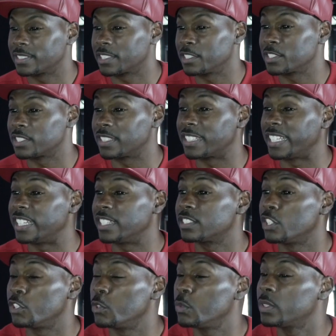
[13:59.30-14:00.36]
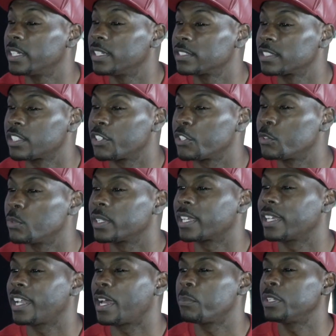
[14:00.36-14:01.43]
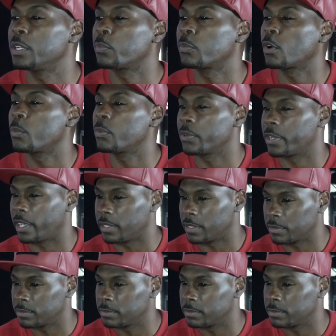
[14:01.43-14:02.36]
because the new things that they're doing cannot be appropriated.